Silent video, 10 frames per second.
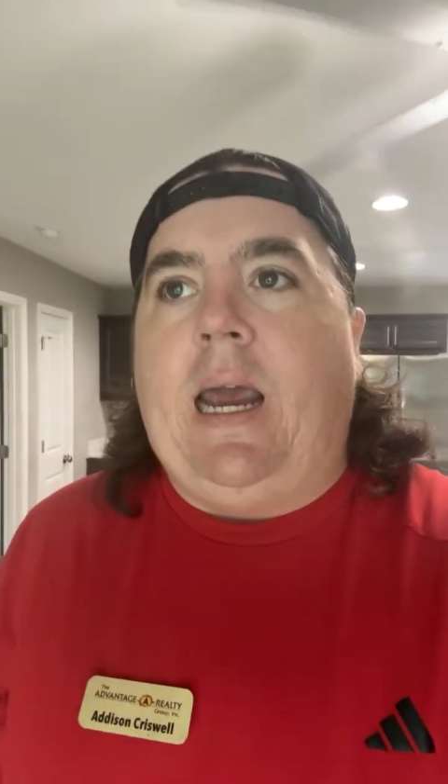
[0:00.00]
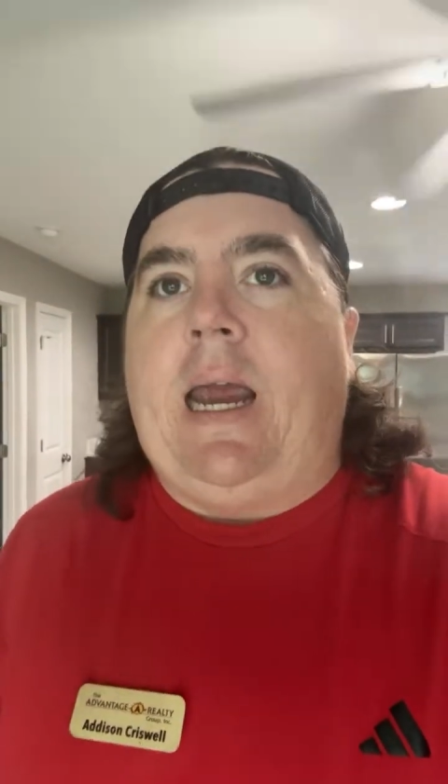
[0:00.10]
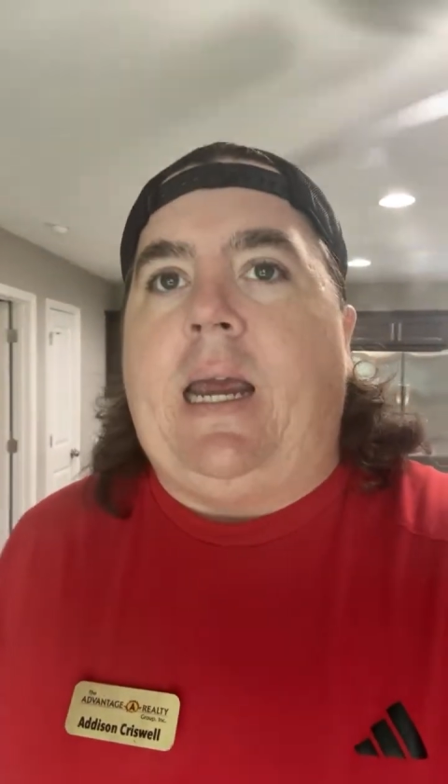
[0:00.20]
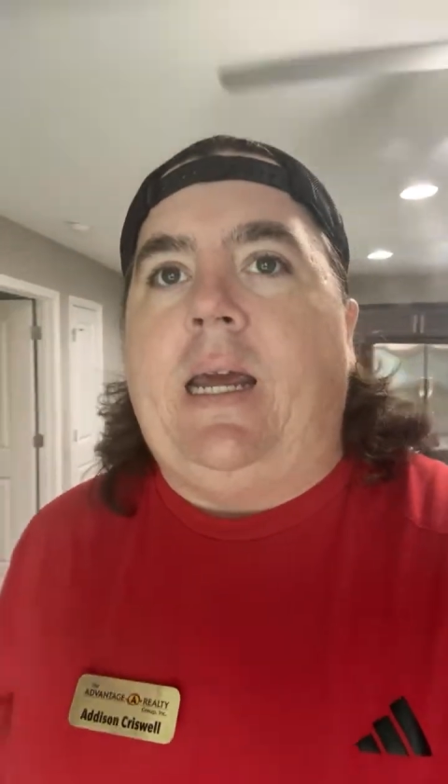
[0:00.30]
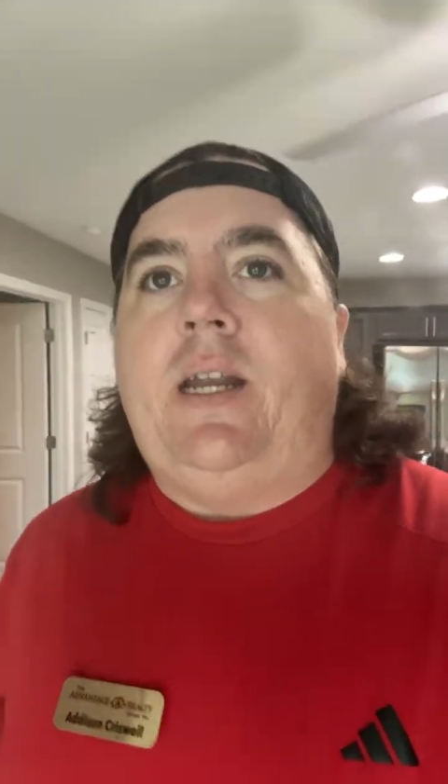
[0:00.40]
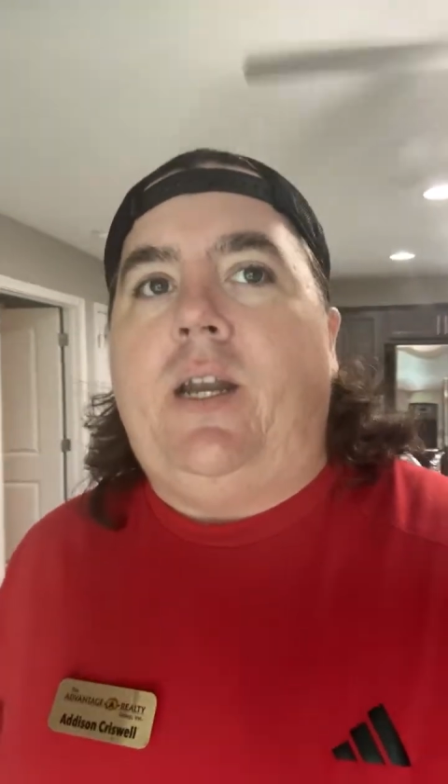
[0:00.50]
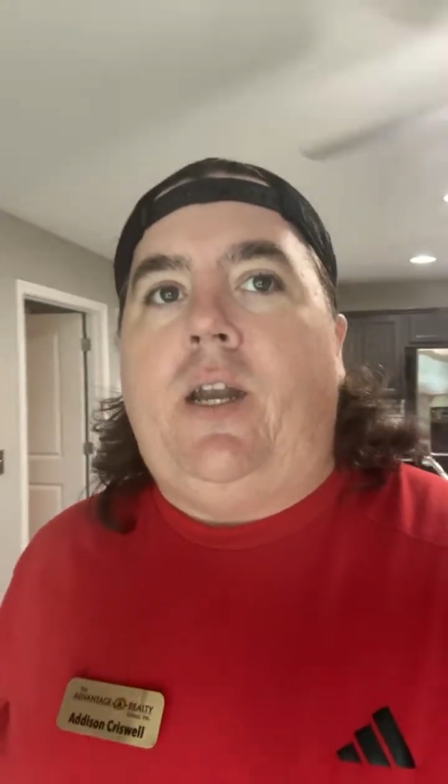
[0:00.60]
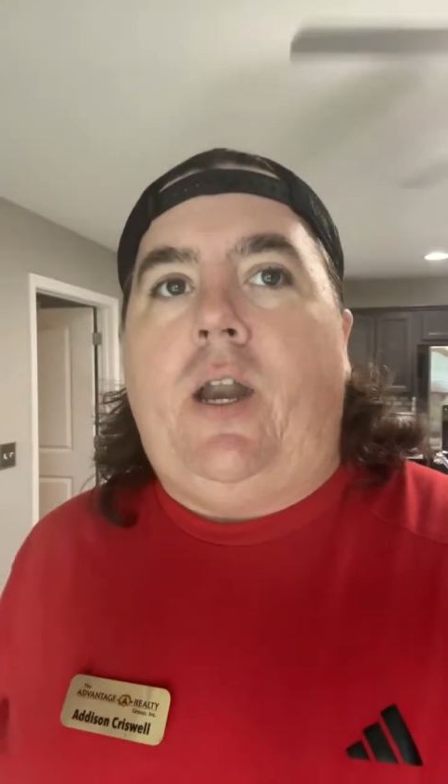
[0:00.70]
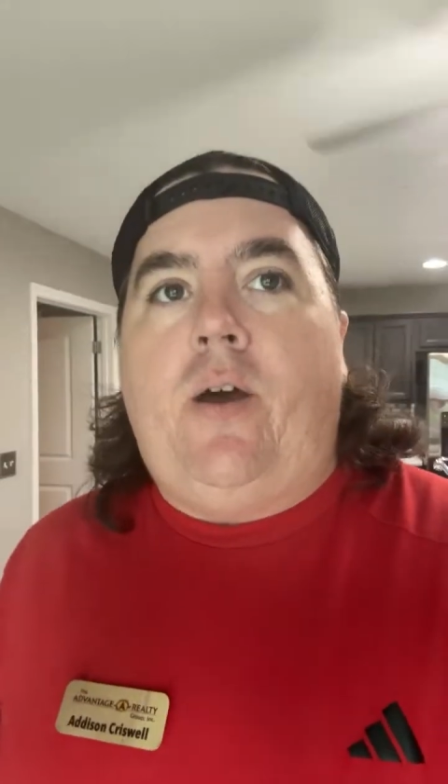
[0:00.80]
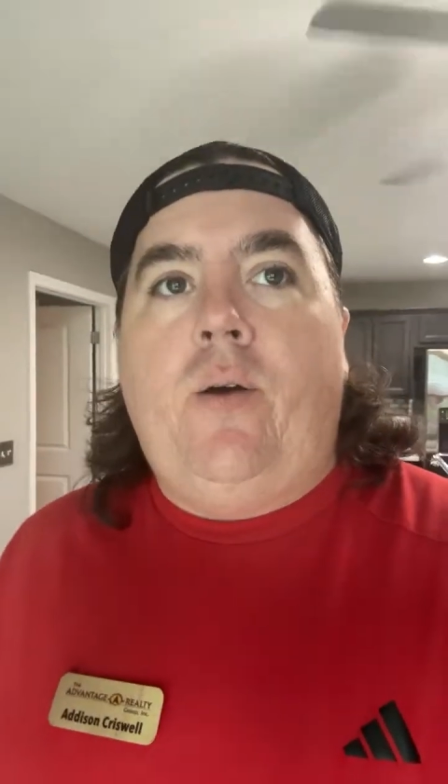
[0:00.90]

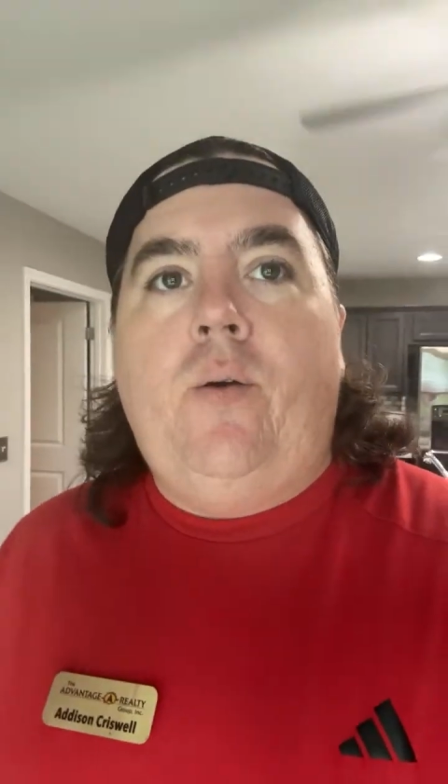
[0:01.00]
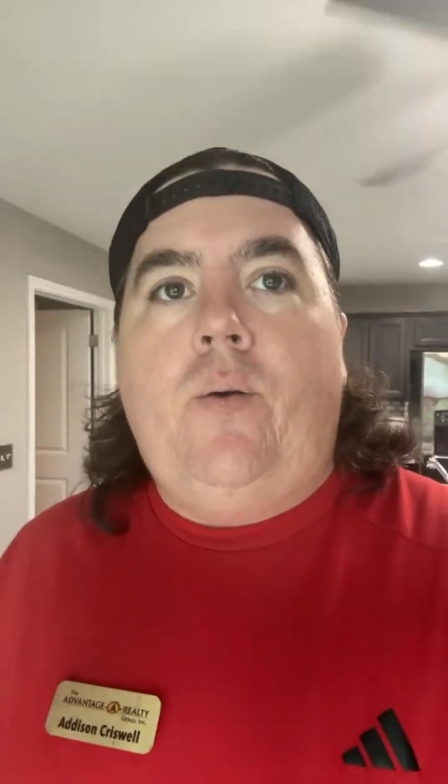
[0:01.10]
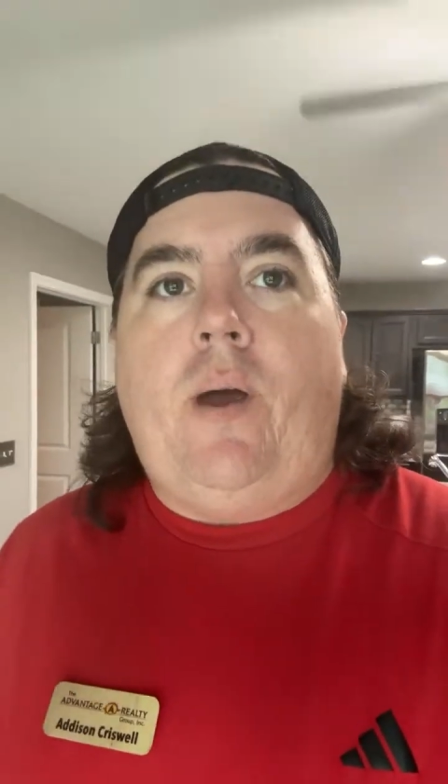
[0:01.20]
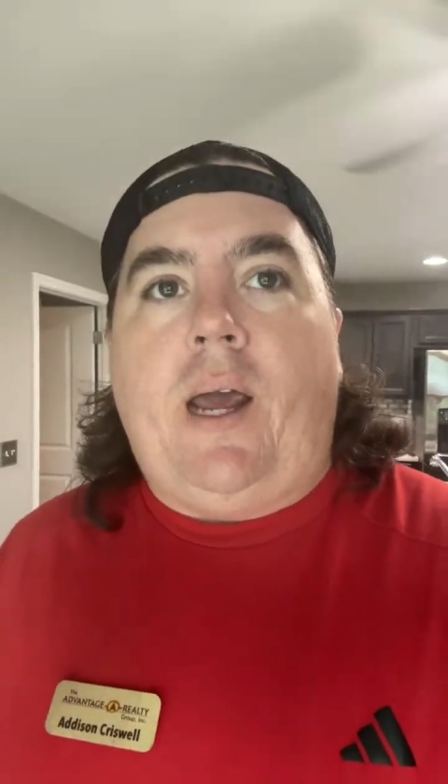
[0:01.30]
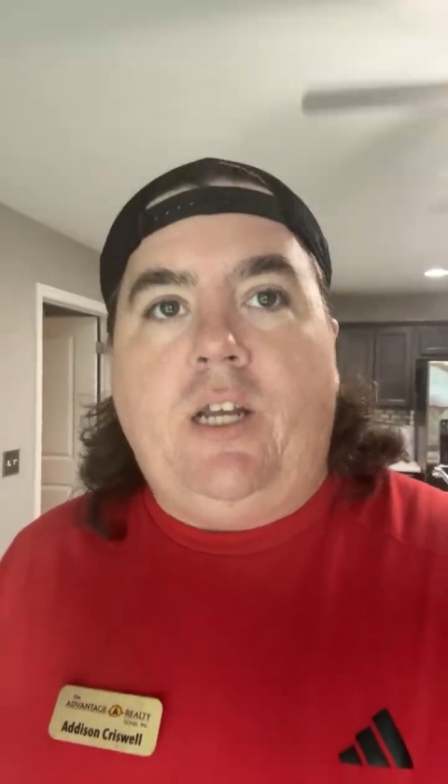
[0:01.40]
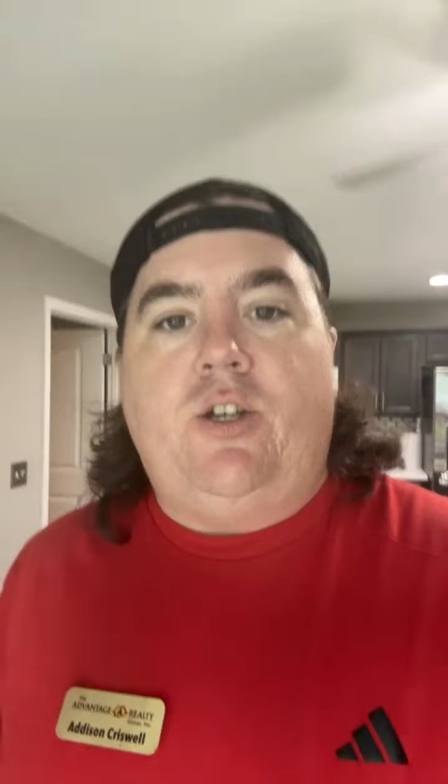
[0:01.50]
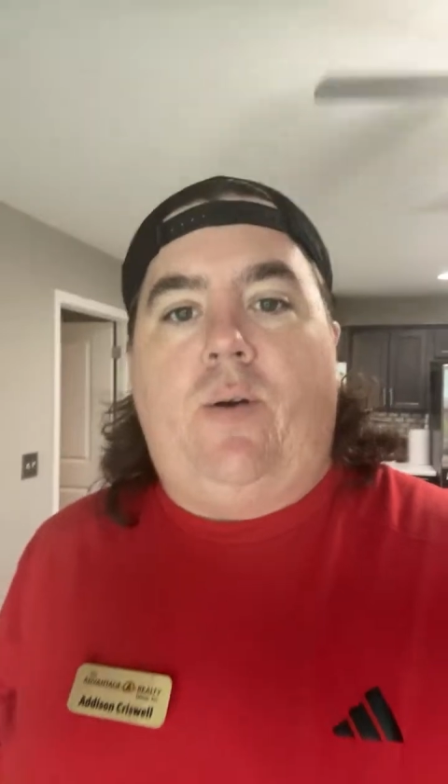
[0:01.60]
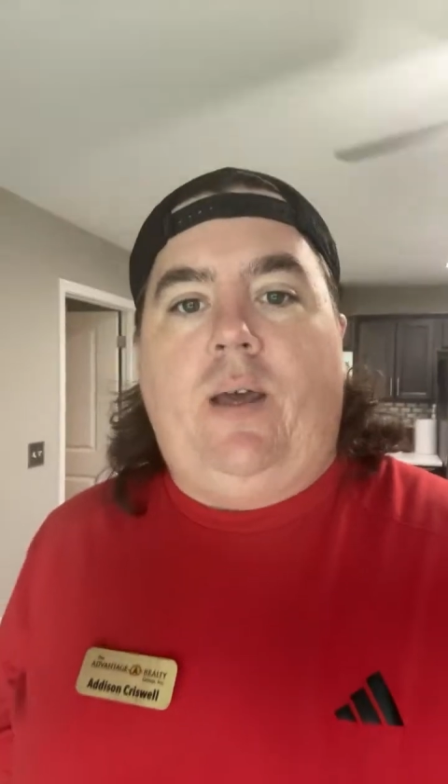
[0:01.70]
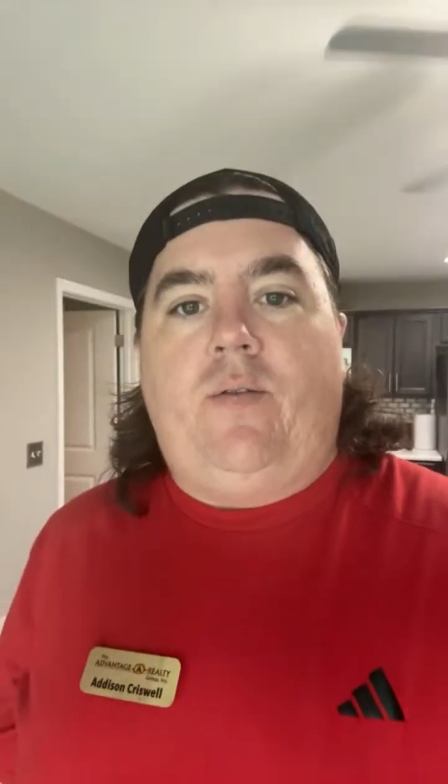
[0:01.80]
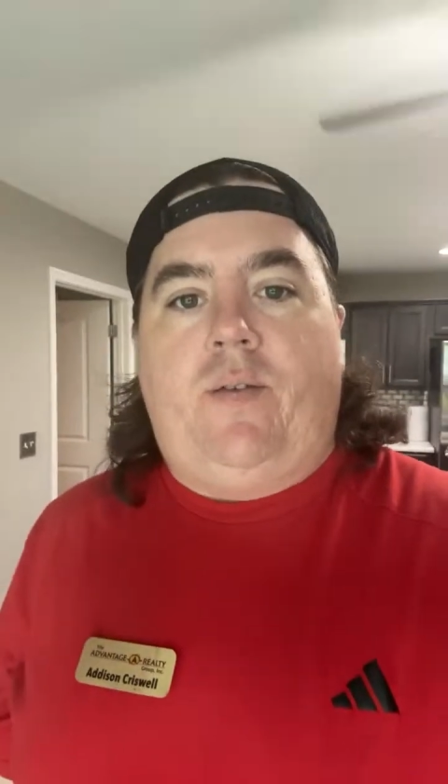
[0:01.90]
and no
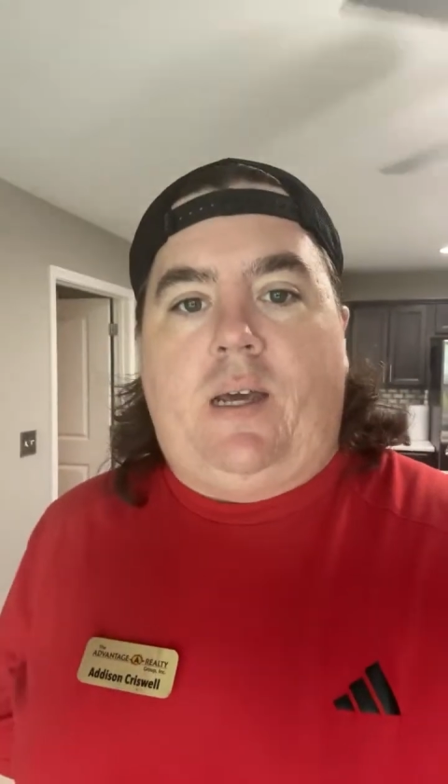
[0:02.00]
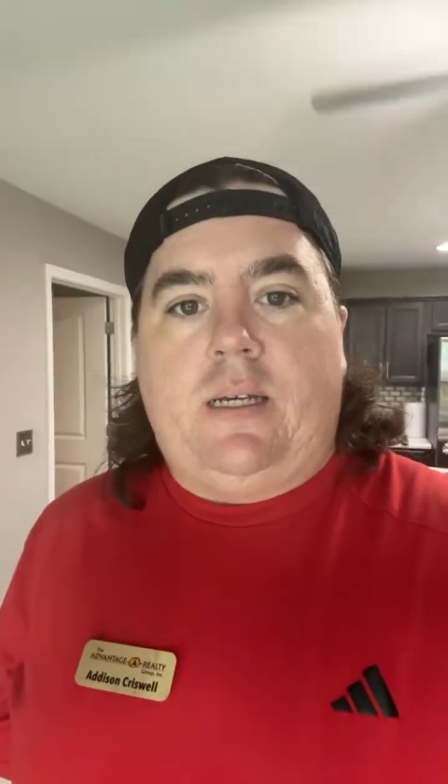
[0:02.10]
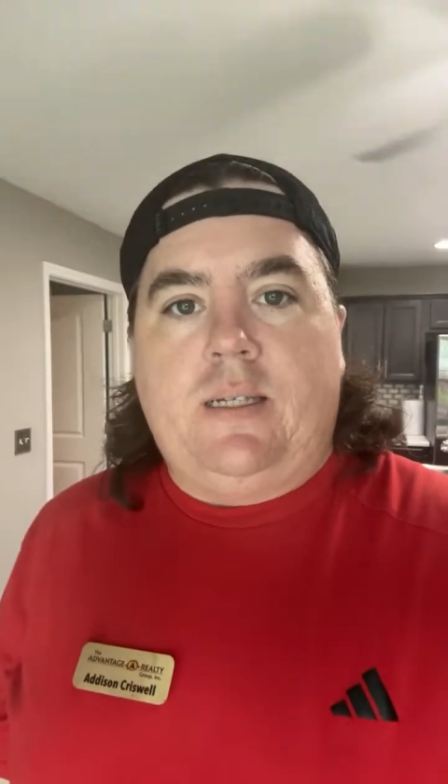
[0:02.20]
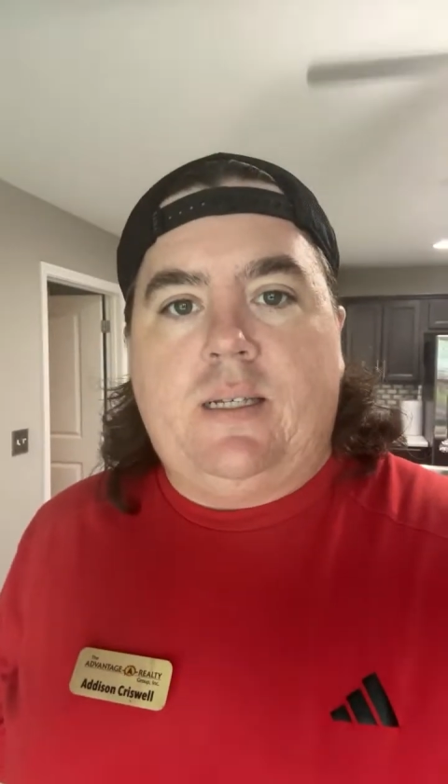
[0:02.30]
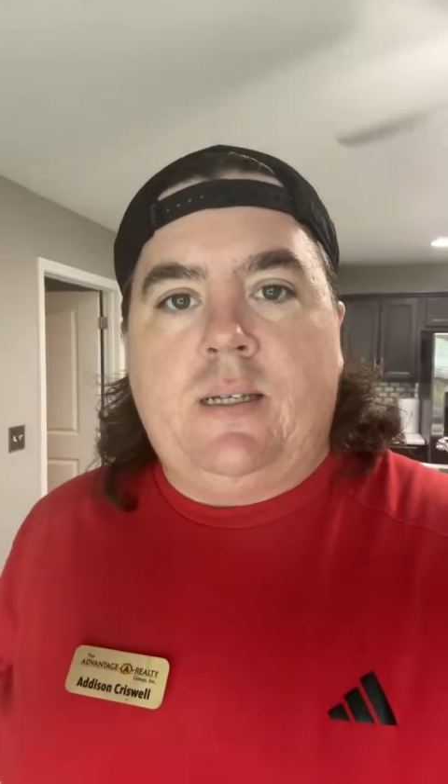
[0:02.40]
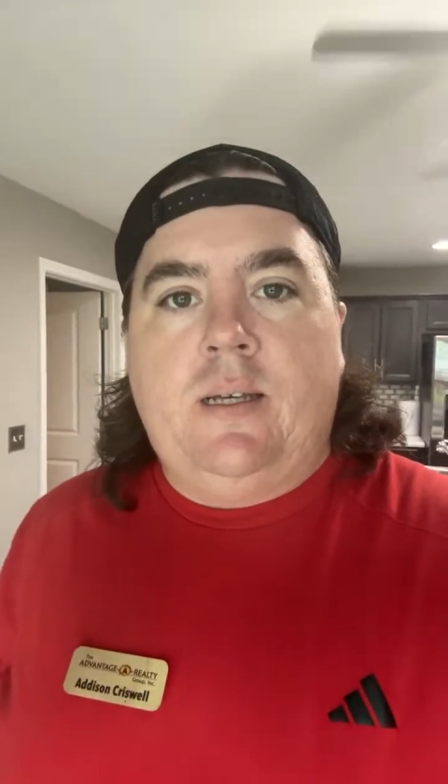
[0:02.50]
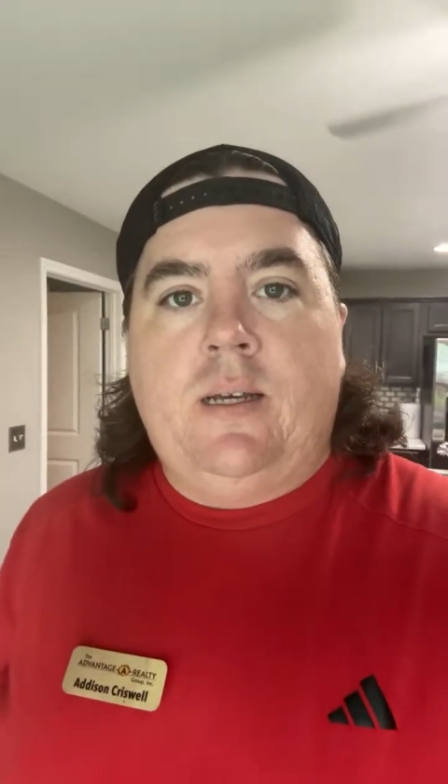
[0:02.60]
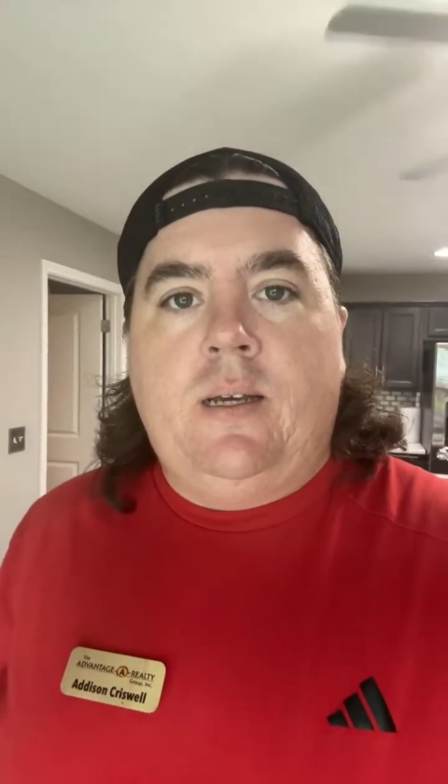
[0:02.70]
HOA fees.